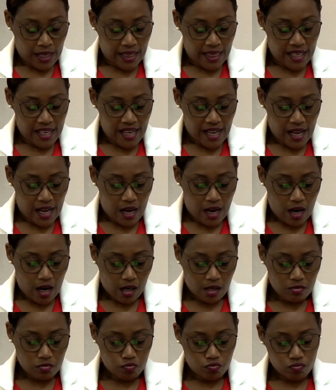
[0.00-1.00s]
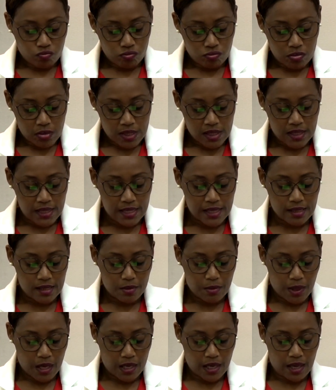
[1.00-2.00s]
There are six
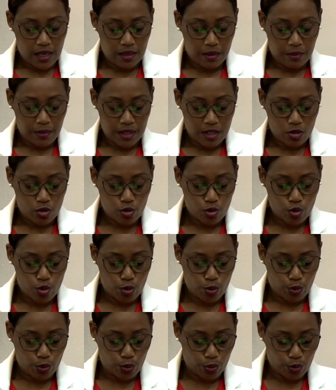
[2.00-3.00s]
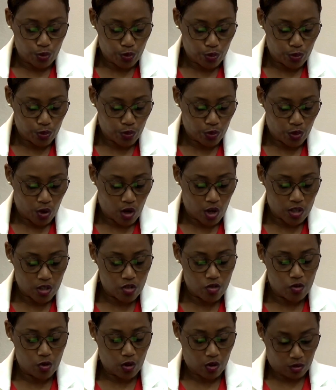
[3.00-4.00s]
main elements to our
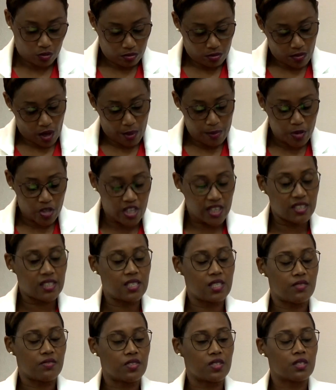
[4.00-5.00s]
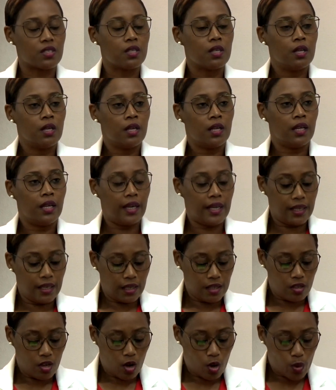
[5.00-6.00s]
objectives
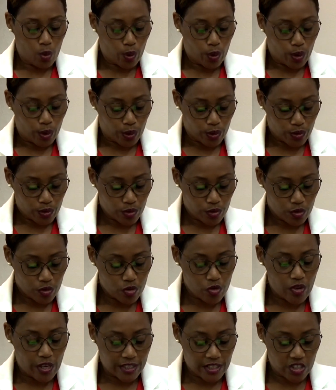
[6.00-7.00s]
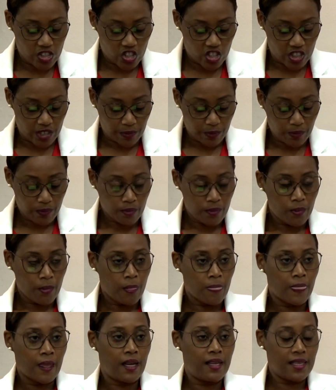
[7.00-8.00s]
guiding our strategy,
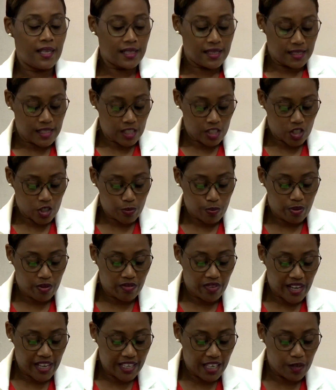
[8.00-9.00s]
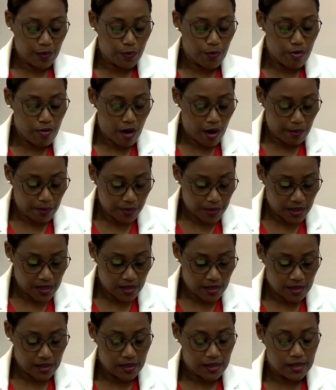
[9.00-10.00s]
and that is providing prompt,
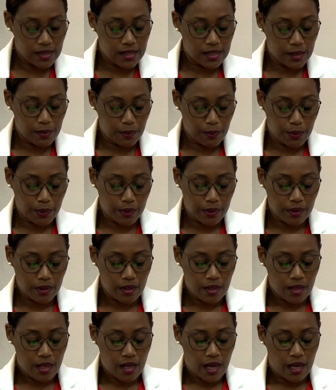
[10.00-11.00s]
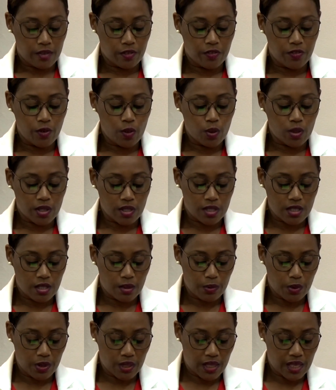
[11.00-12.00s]
simple, and focused
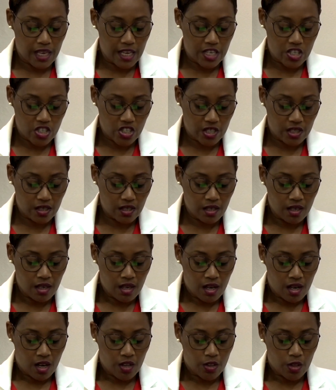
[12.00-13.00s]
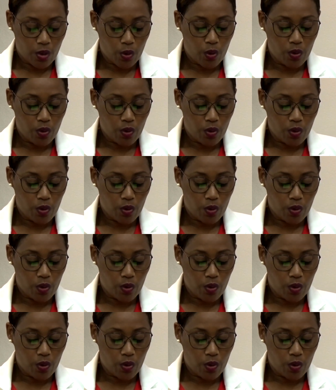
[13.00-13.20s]
communication on the